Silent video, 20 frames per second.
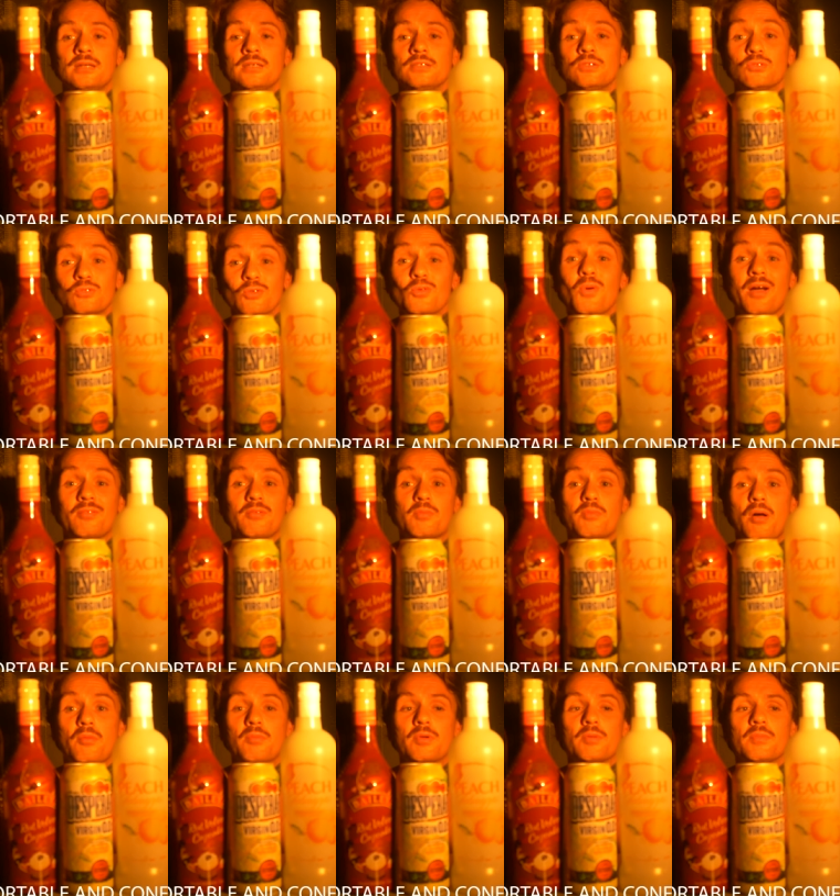you do have a
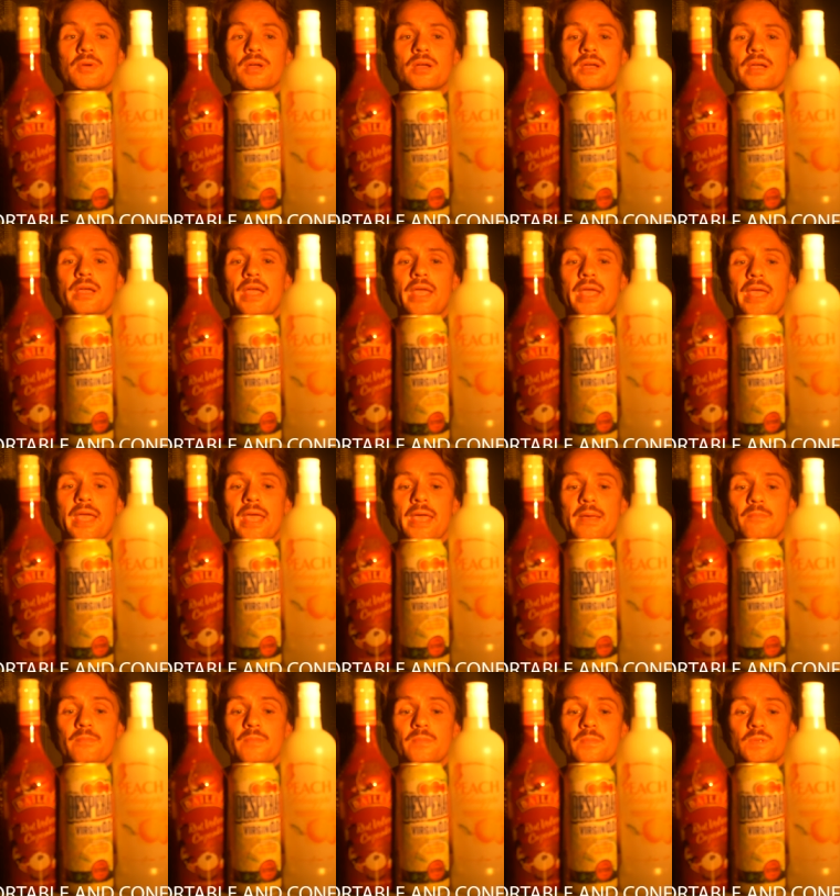problem
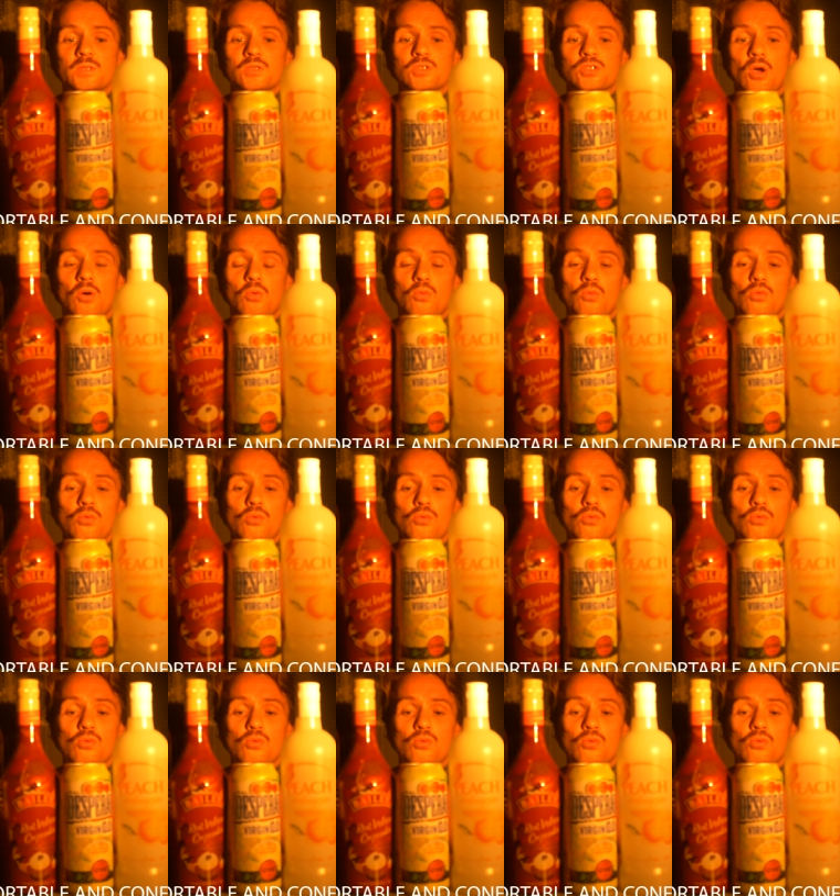um, so